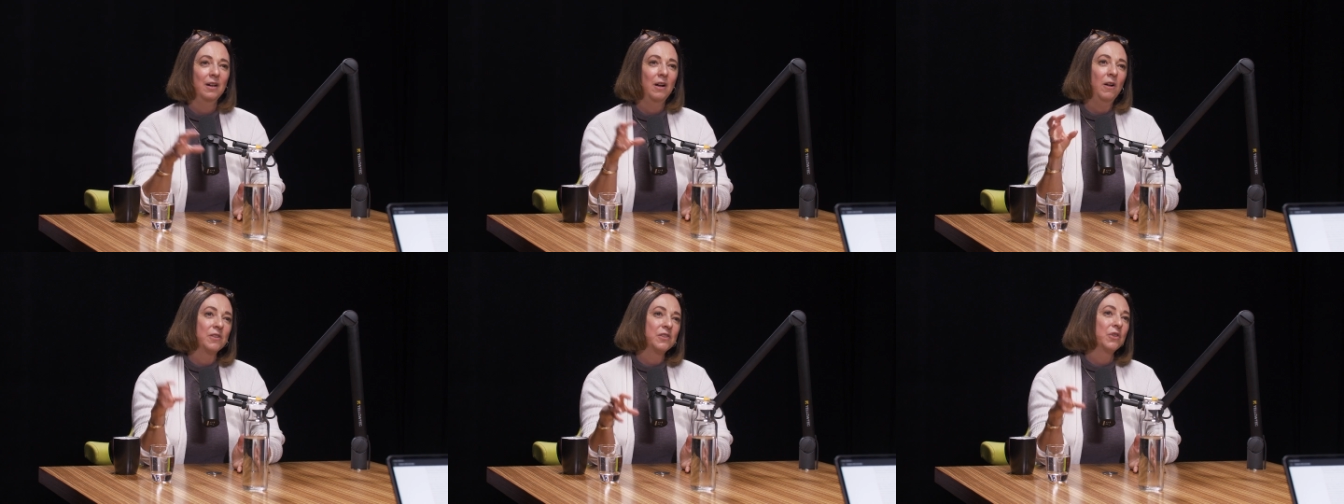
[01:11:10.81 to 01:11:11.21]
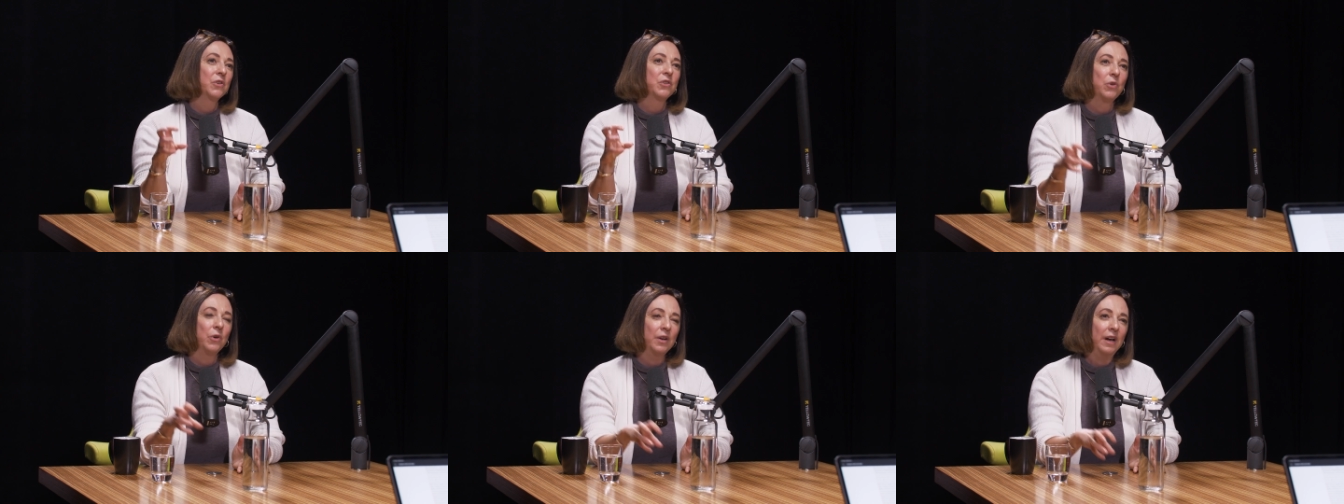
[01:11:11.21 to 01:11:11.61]
also
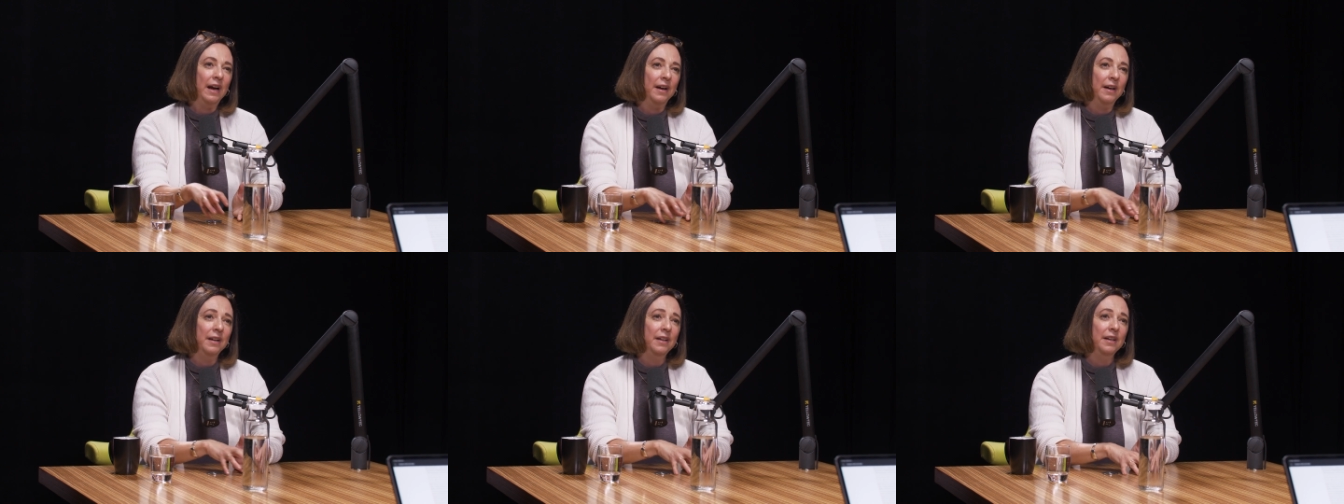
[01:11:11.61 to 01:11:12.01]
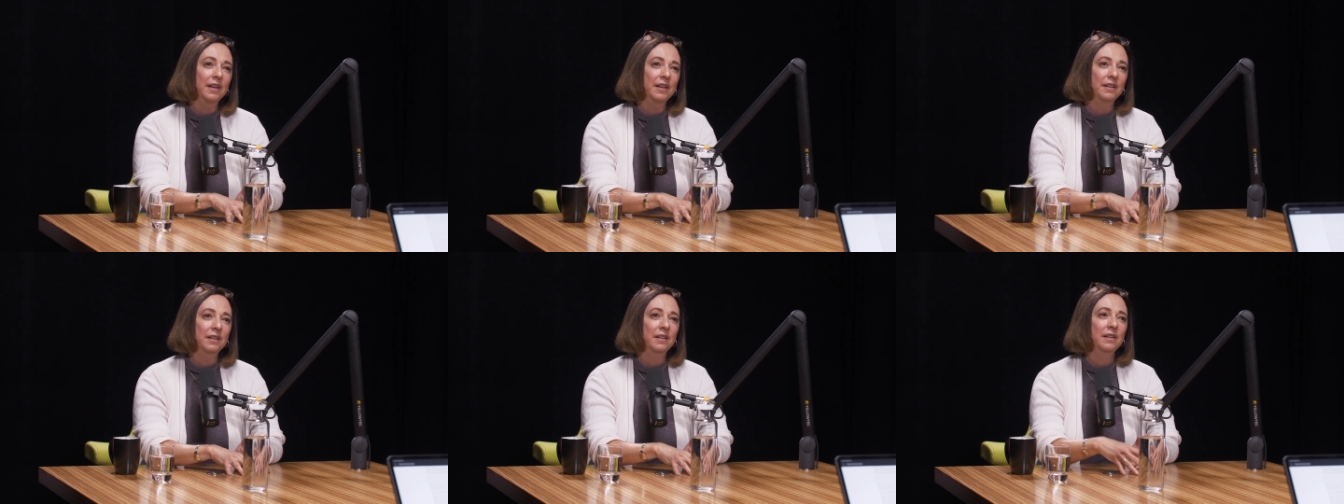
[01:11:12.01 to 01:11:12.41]
score high
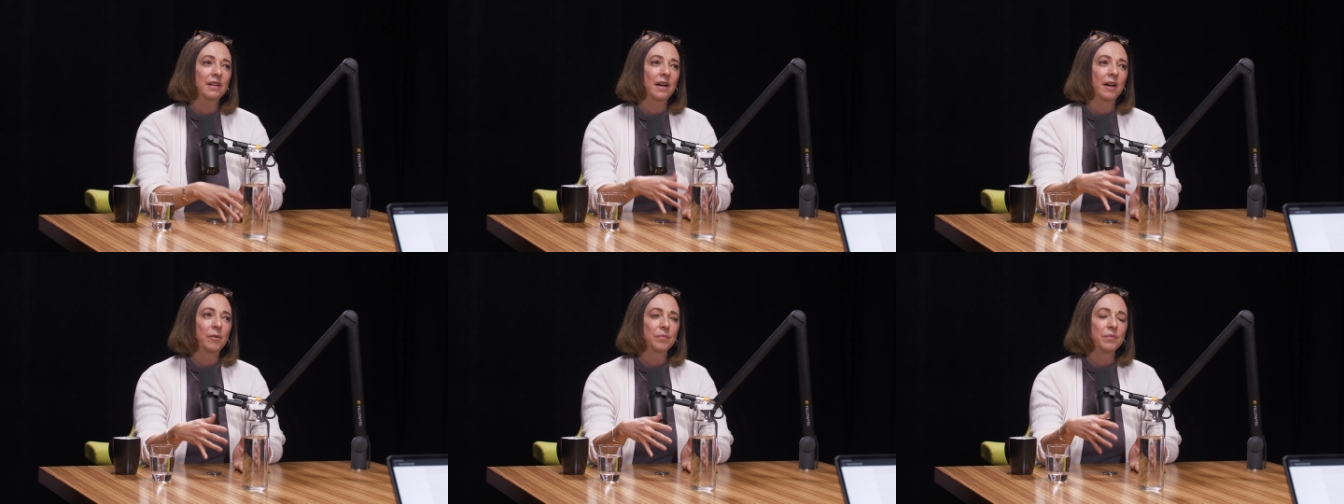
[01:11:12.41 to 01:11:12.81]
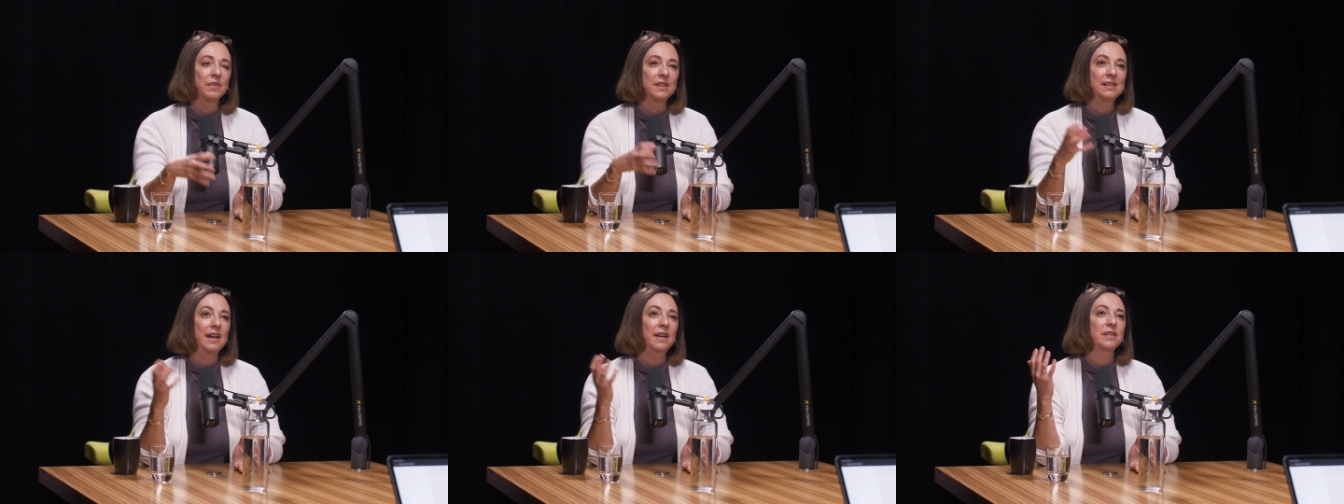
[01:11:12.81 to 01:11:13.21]
in um,
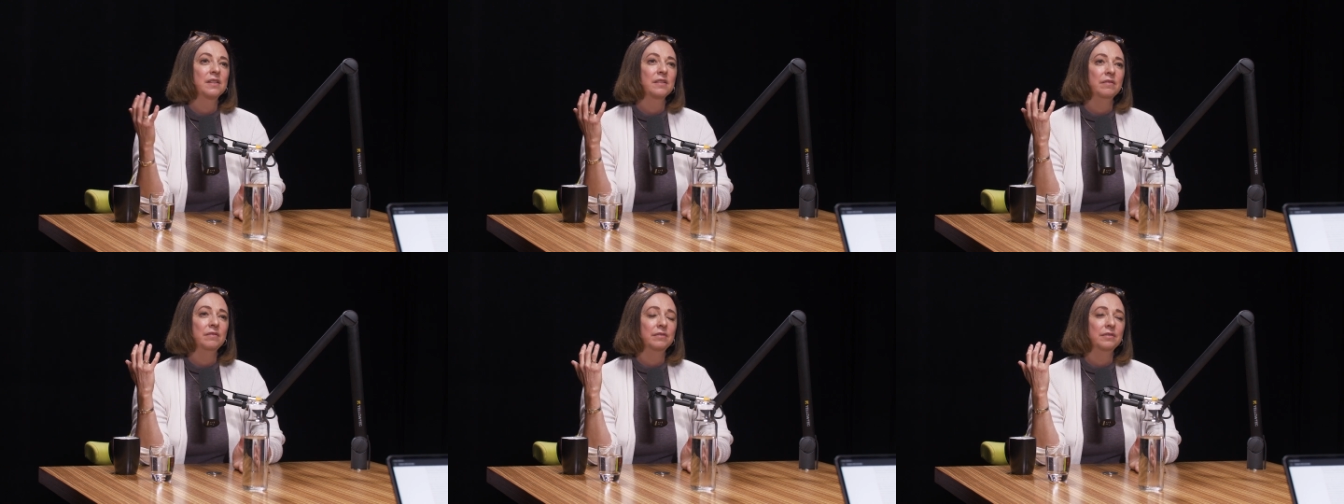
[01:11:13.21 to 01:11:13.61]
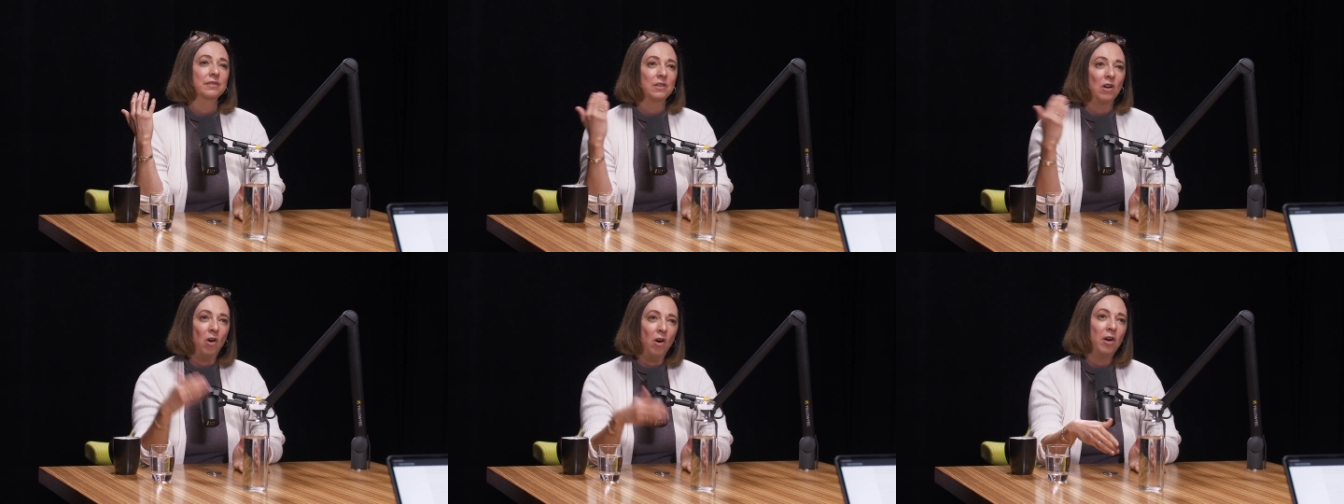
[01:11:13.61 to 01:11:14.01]
states of
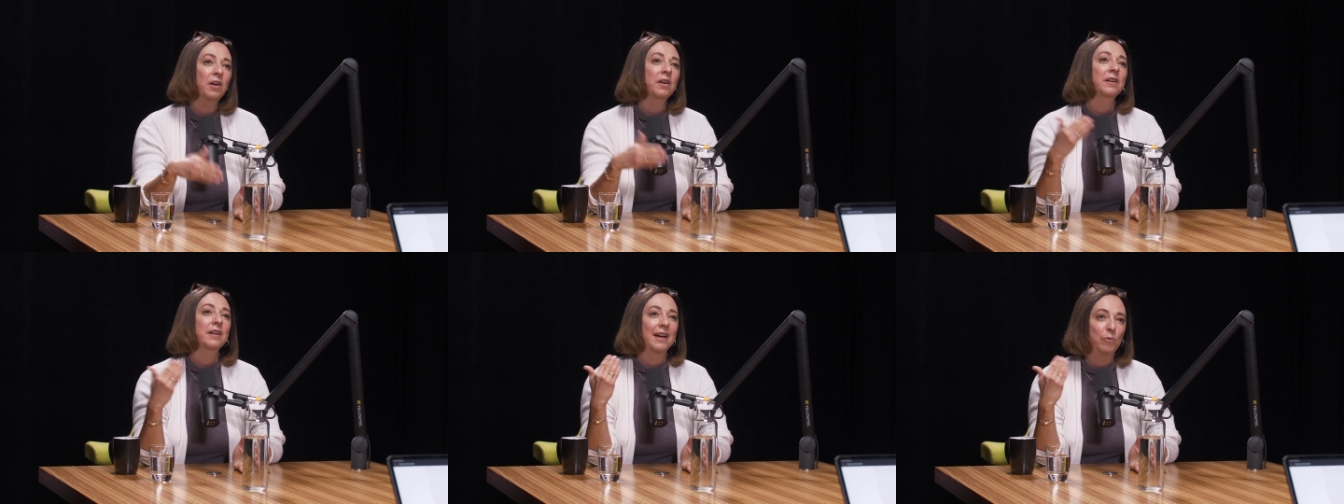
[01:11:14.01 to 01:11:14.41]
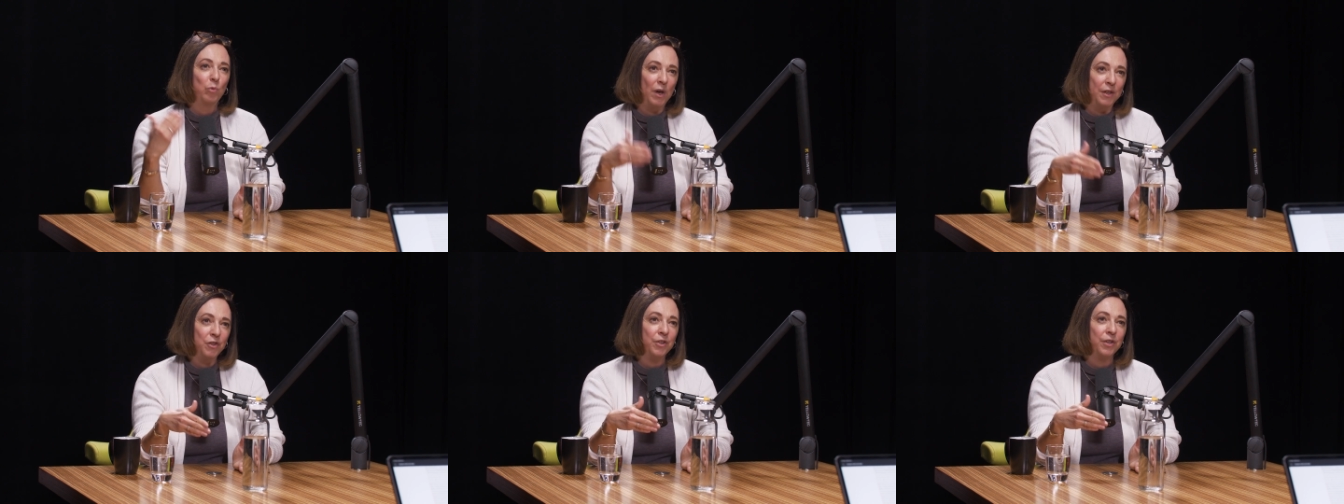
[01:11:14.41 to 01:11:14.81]
awe and
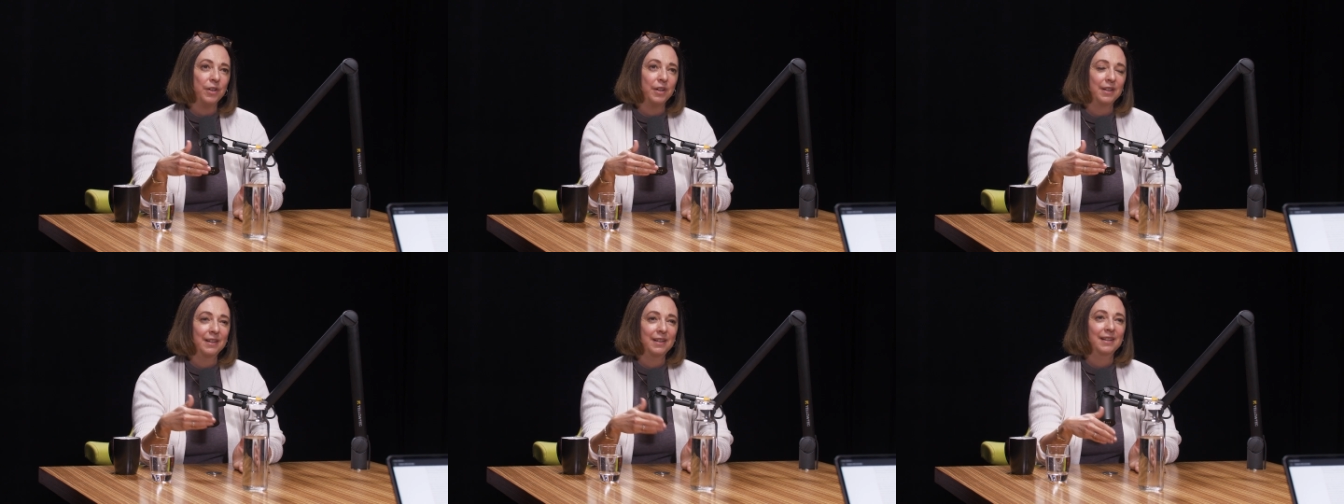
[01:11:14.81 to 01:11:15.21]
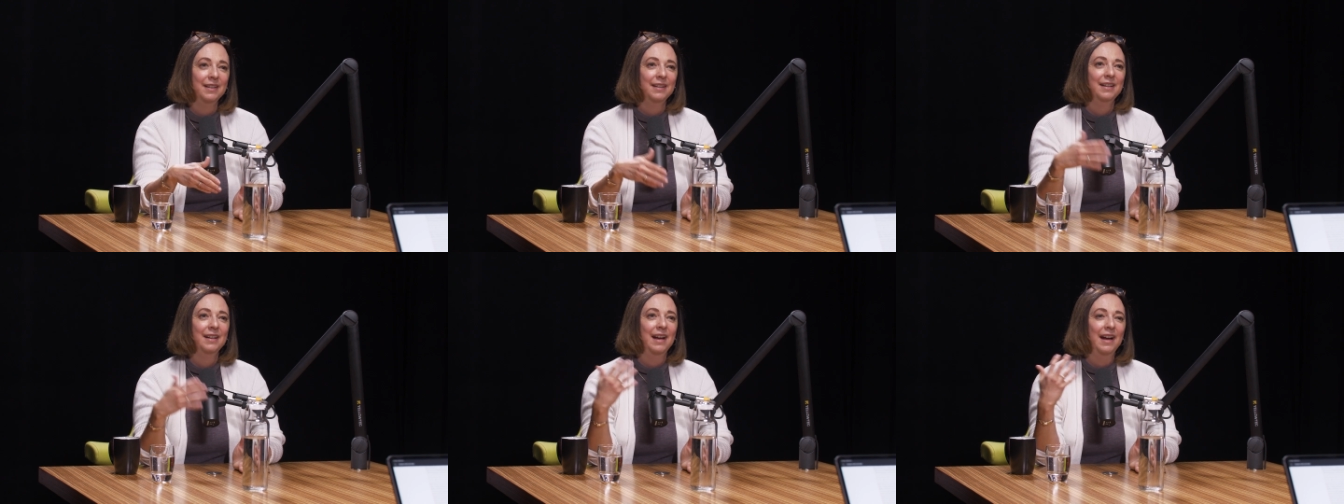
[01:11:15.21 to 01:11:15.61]
wonder mm-hmm.